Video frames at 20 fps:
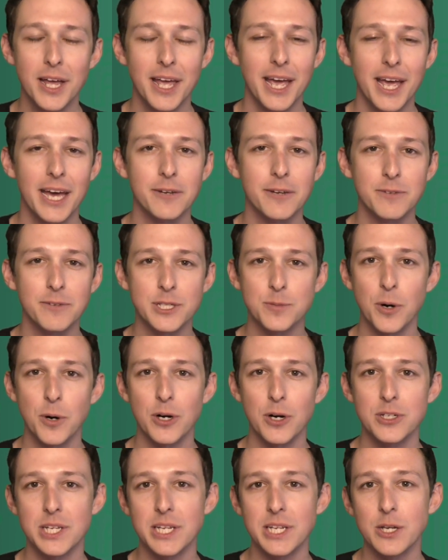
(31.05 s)
And if it
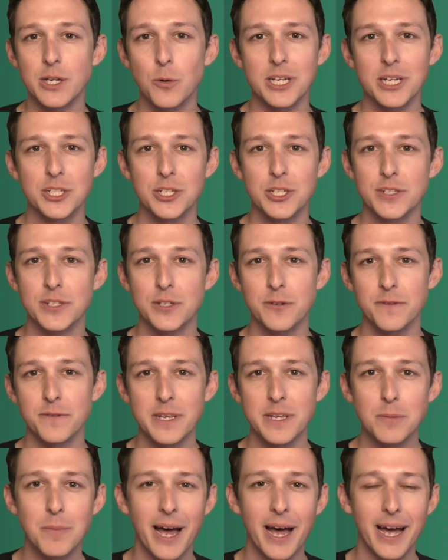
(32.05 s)
sparks any questions or
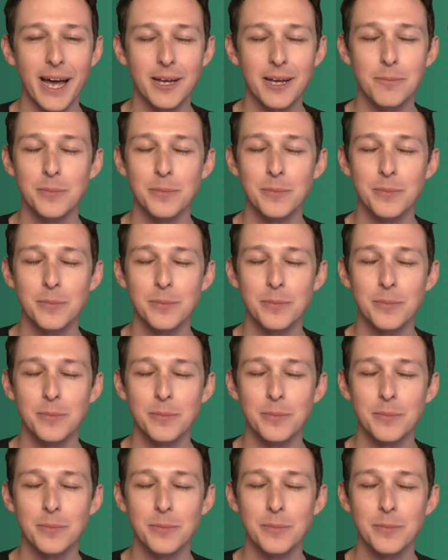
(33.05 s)
feedback,